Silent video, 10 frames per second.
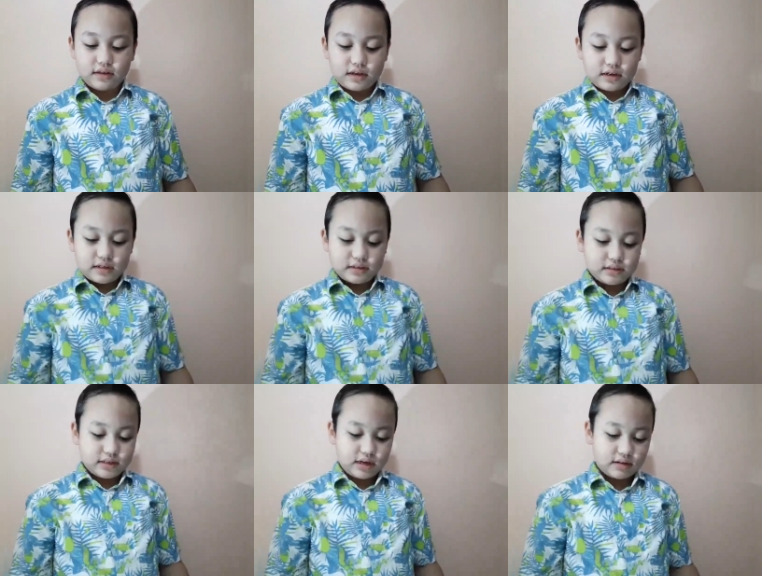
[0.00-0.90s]

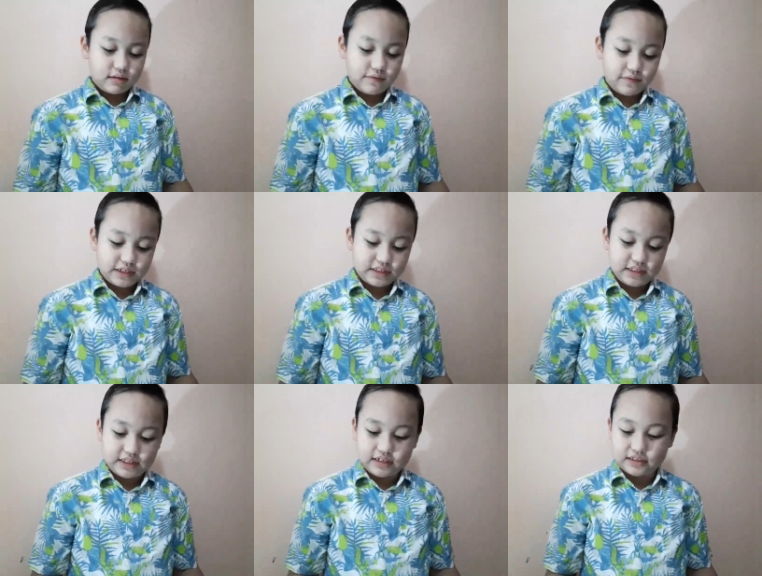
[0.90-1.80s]
sacrificing
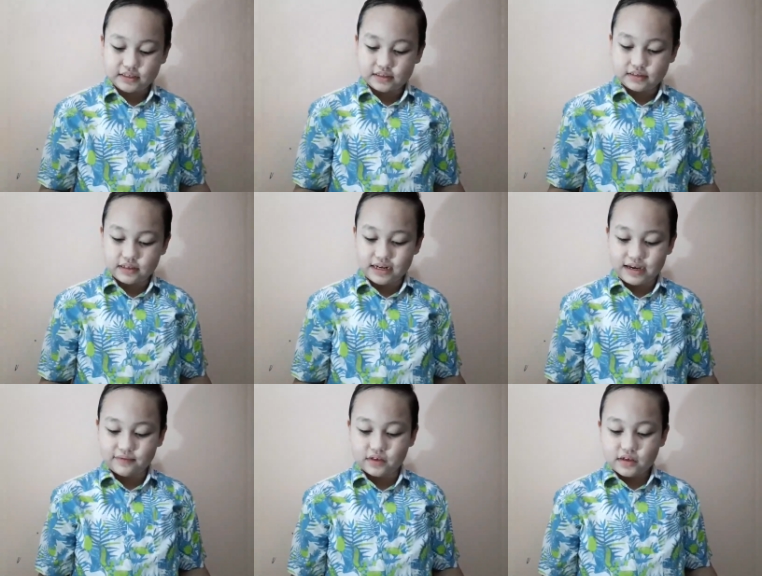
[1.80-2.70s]
their lives
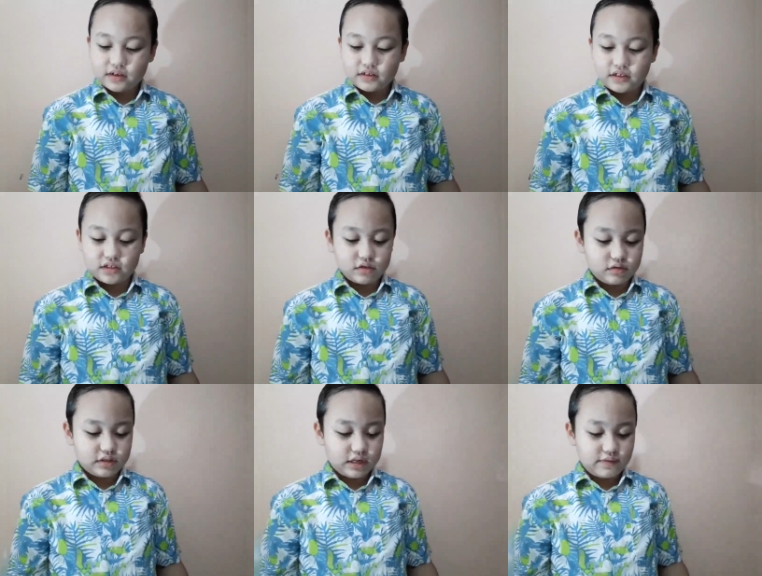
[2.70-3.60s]
just to
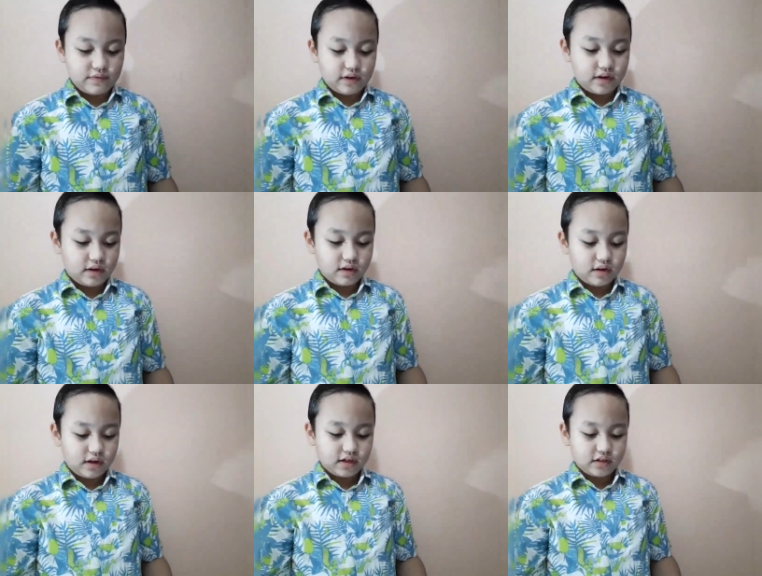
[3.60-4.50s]
save
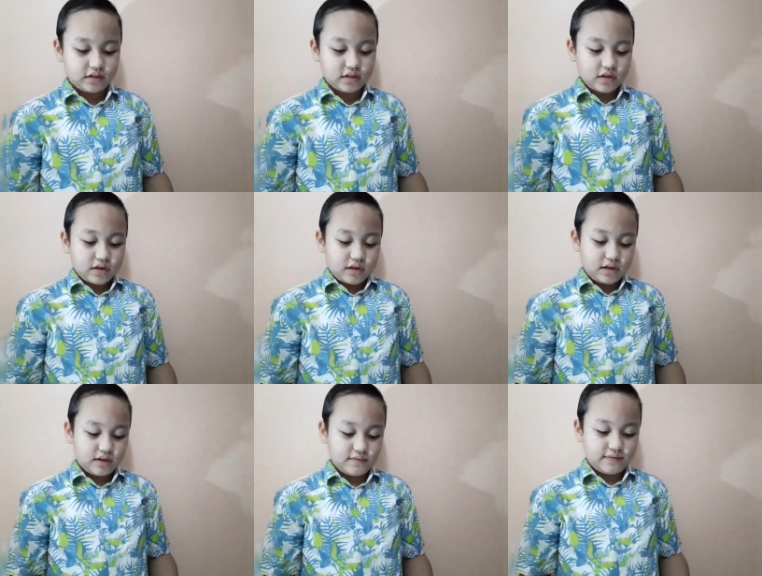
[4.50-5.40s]
others in
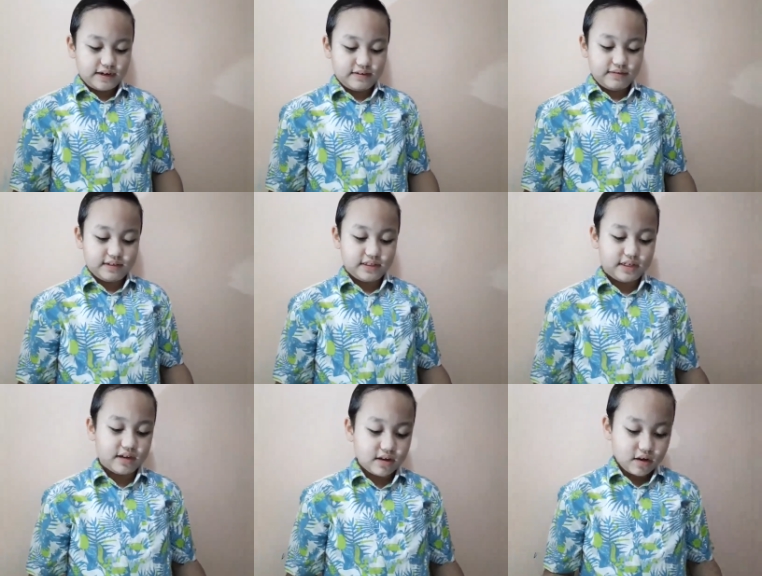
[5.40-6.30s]
virus.
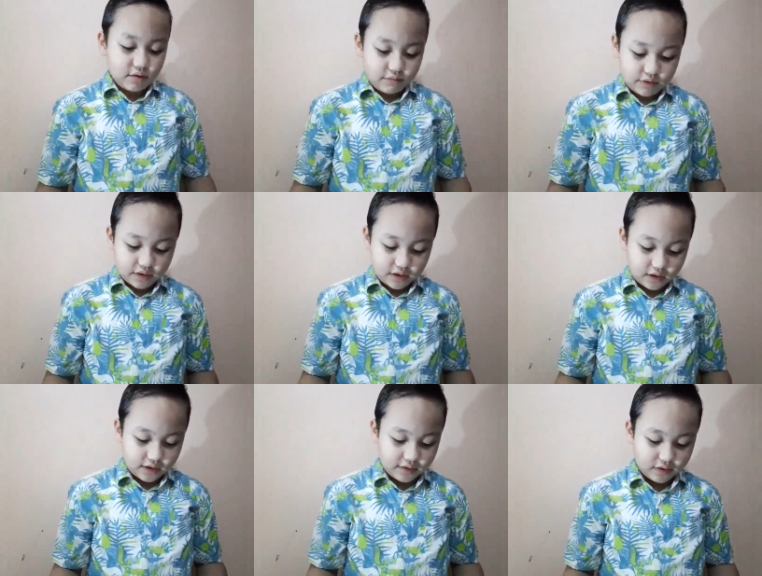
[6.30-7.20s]
We are
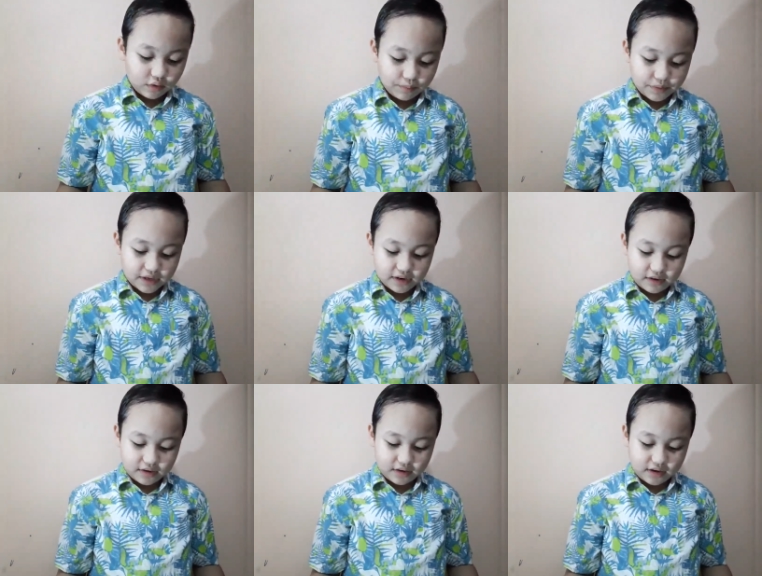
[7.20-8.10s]
hoping
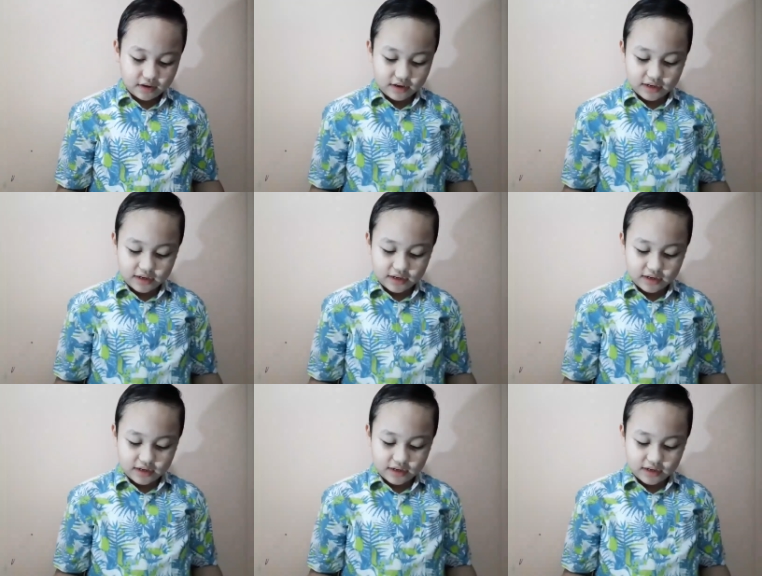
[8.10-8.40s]
and